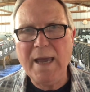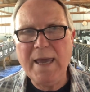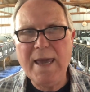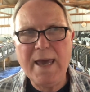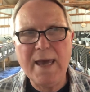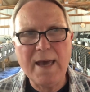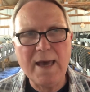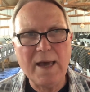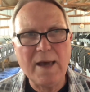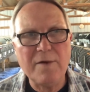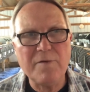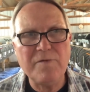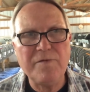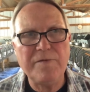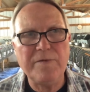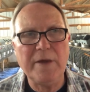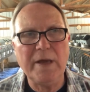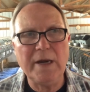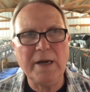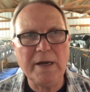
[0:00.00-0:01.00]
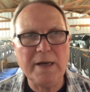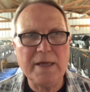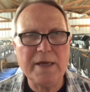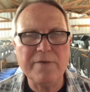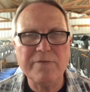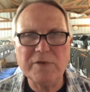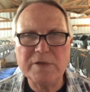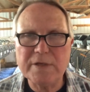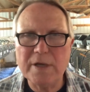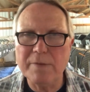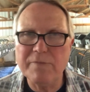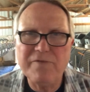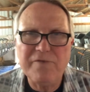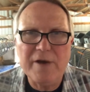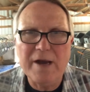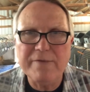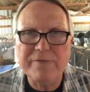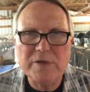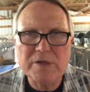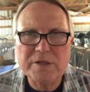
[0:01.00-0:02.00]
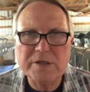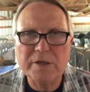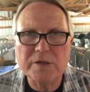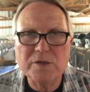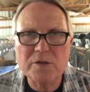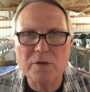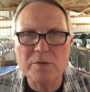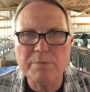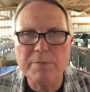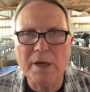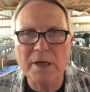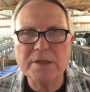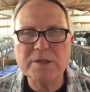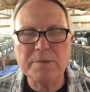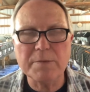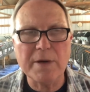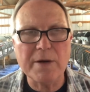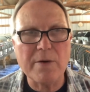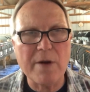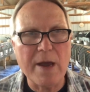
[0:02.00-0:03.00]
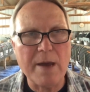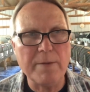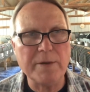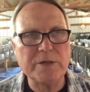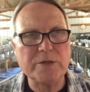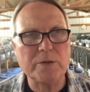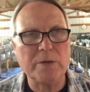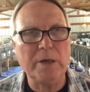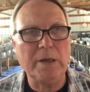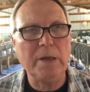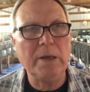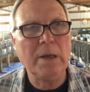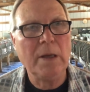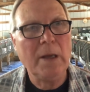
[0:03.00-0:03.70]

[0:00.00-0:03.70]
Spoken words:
have at any given time 5 to 6 herd bucks in my rabbitry.